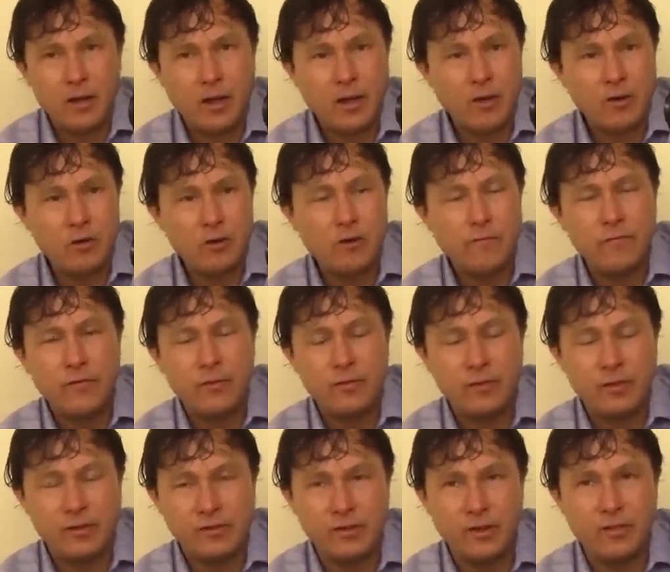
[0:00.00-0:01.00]
I don't know if
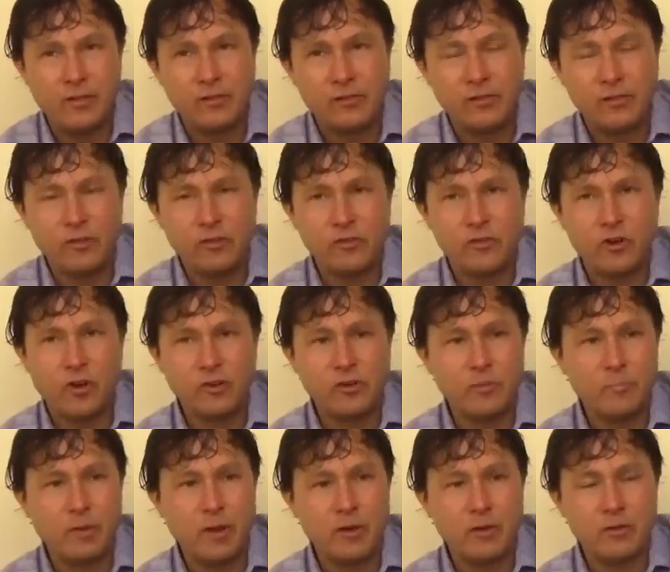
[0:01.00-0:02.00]
they say this in the
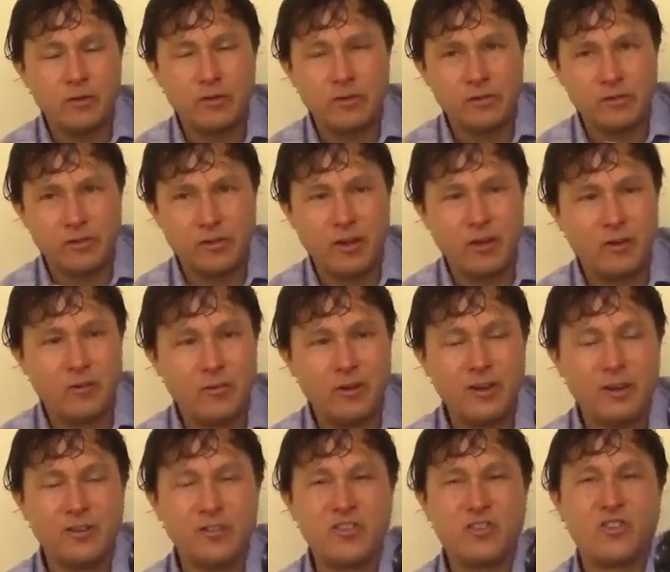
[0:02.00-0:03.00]
instruction manual because I don't
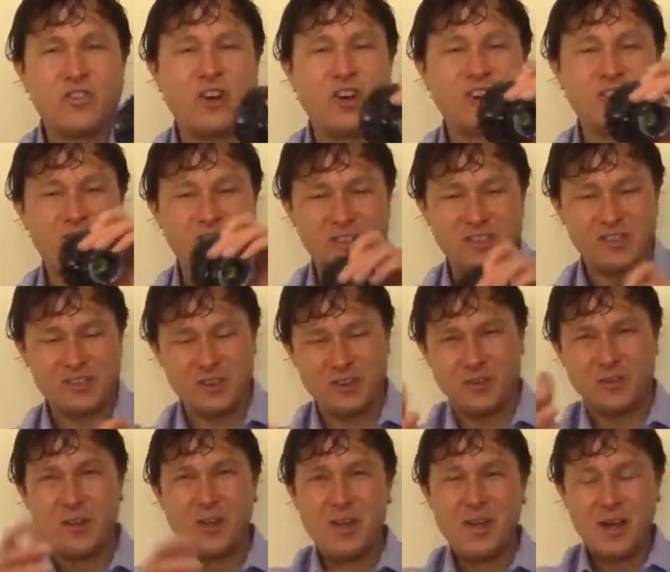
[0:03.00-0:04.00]
read instructions,
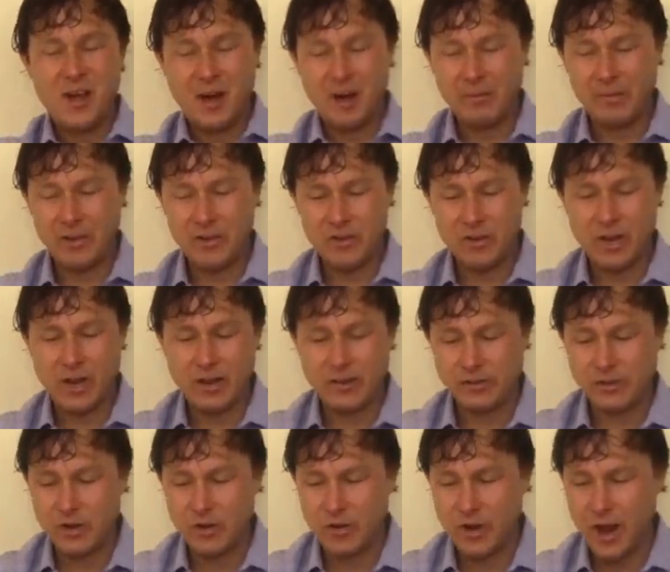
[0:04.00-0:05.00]
so I'm letting you
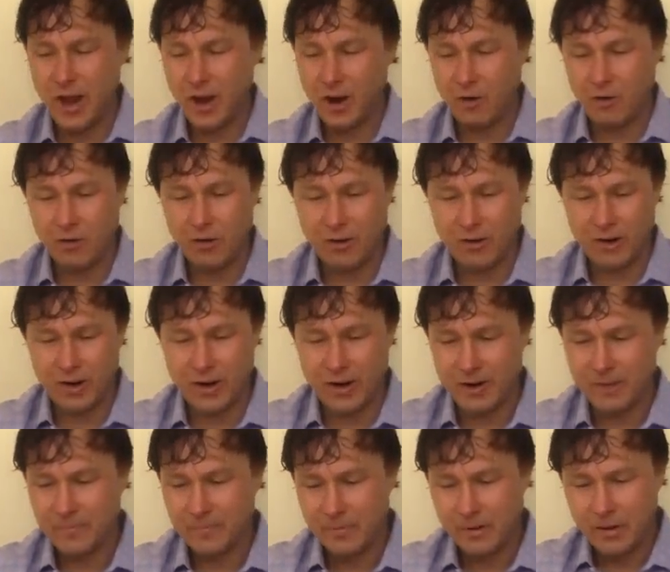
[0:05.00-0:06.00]
guys know now, all
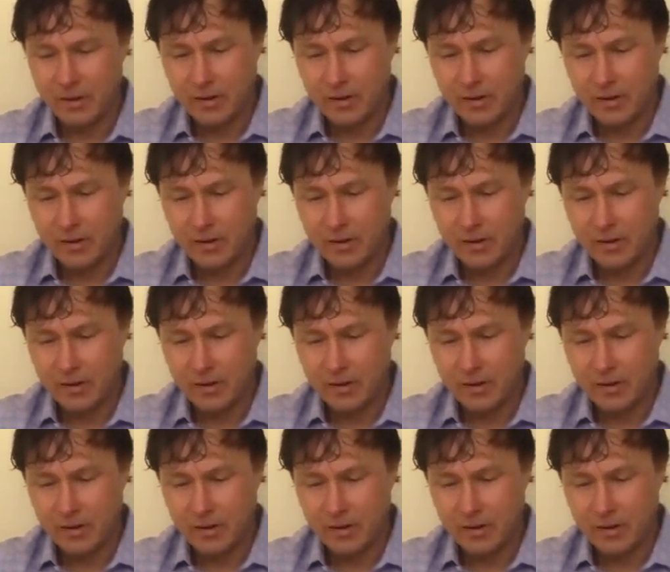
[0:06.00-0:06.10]
right?